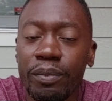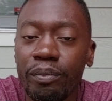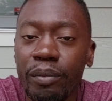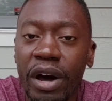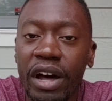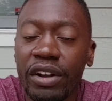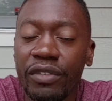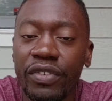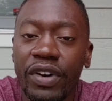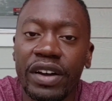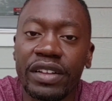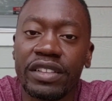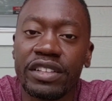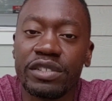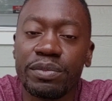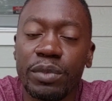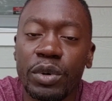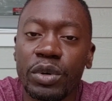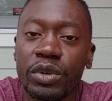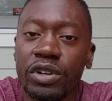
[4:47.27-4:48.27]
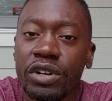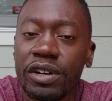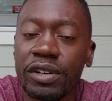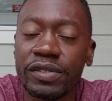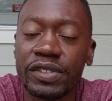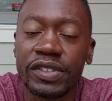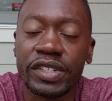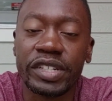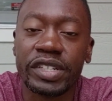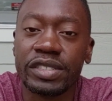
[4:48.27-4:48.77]
modifying this
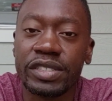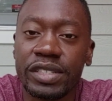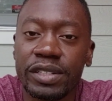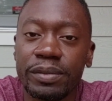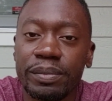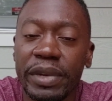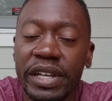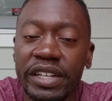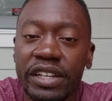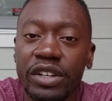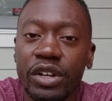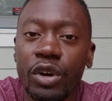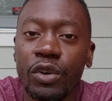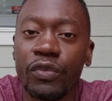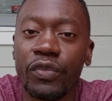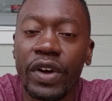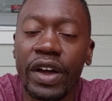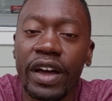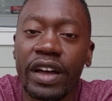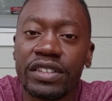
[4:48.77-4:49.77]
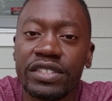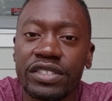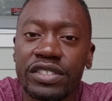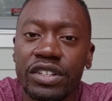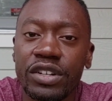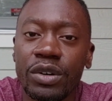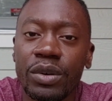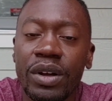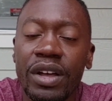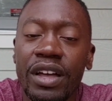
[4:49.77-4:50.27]
motor to make it go fast.
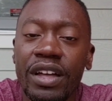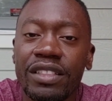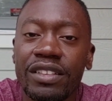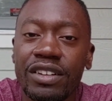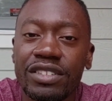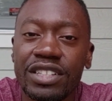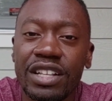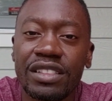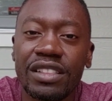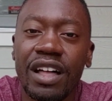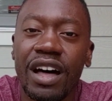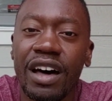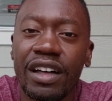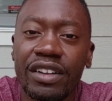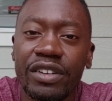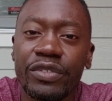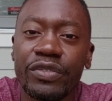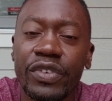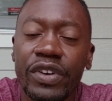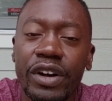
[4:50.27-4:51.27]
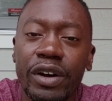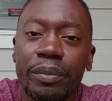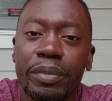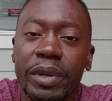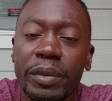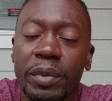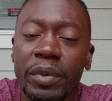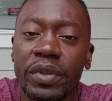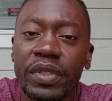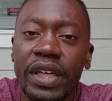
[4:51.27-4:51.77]
So there's a lot of
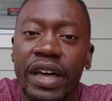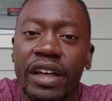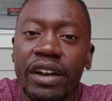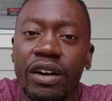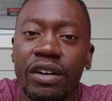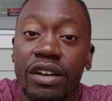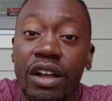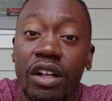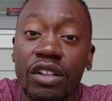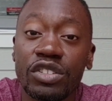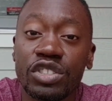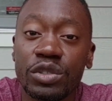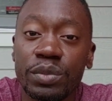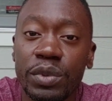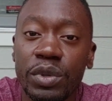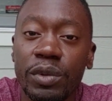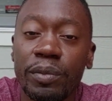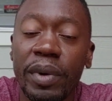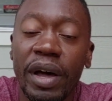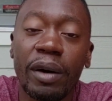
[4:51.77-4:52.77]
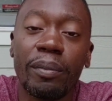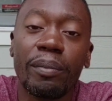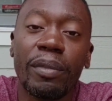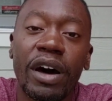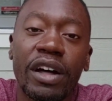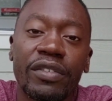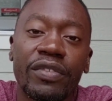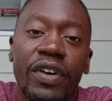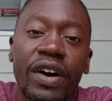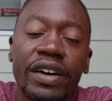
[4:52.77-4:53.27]
people that are knowledgeable about
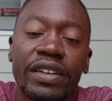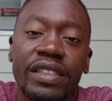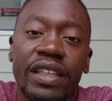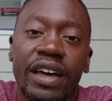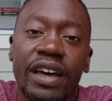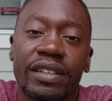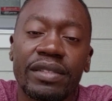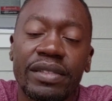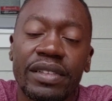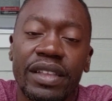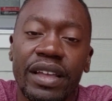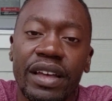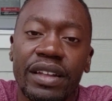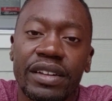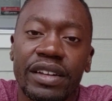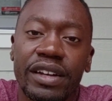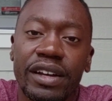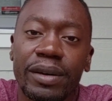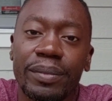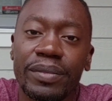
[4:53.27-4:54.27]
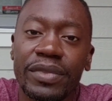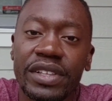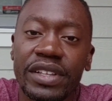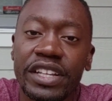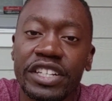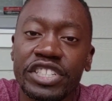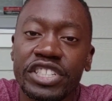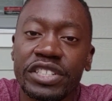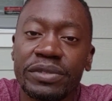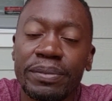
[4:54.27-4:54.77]
modifying the
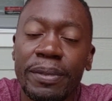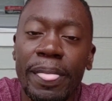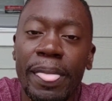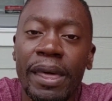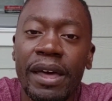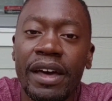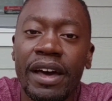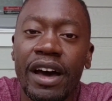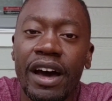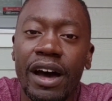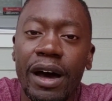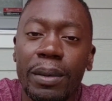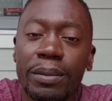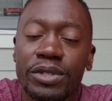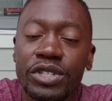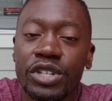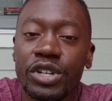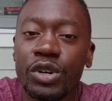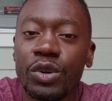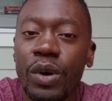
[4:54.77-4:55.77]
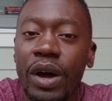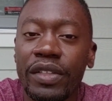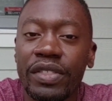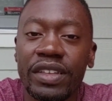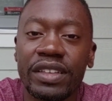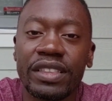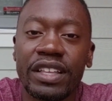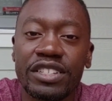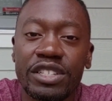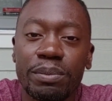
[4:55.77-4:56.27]
engine. So I
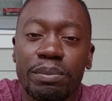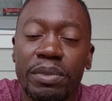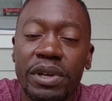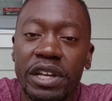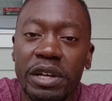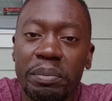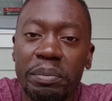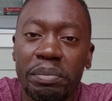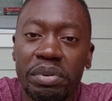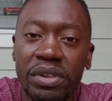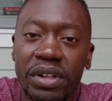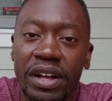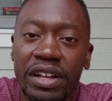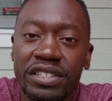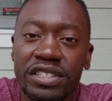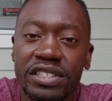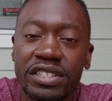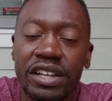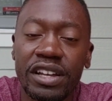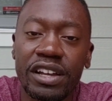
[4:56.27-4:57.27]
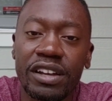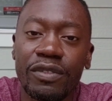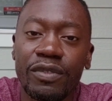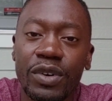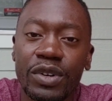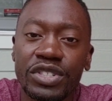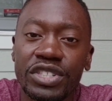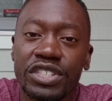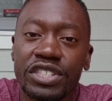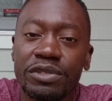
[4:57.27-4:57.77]
think that's a big plus
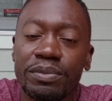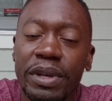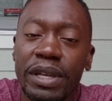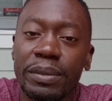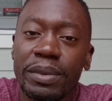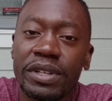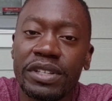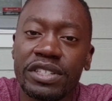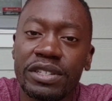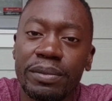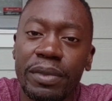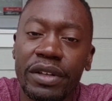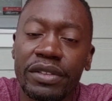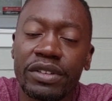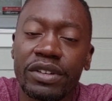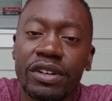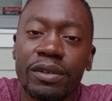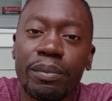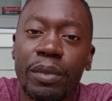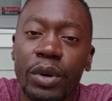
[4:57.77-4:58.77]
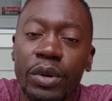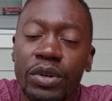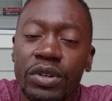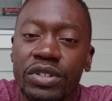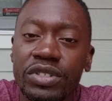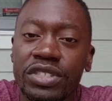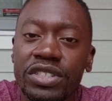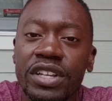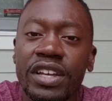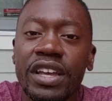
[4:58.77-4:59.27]
versus maybe some other
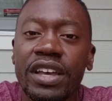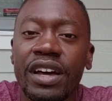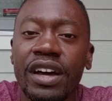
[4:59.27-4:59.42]
motors